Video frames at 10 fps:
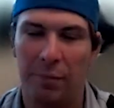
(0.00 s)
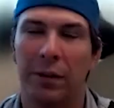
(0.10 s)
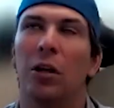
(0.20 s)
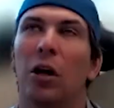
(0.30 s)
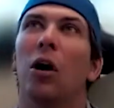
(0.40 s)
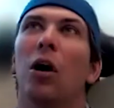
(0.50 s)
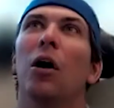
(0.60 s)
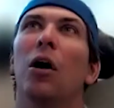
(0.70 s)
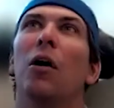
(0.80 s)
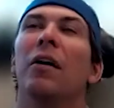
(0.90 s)
I'm like,
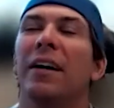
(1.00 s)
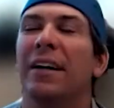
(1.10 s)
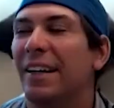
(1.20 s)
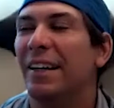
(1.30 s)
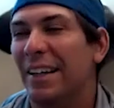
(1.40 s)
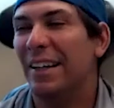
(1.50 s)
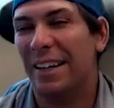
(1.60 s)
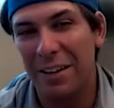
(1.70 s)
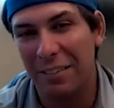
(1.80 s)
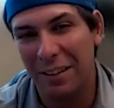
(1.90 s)
oh,
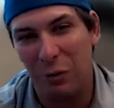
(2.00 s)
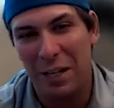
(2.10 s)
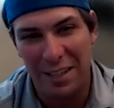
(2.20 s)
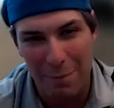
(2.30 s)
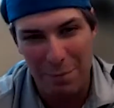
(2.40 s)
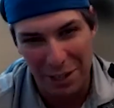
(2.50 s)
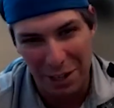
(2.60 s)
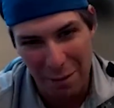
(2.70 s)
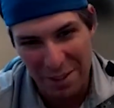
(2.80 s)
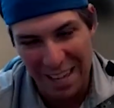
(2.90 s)
and you have to like retype it
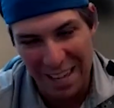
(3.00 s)
up.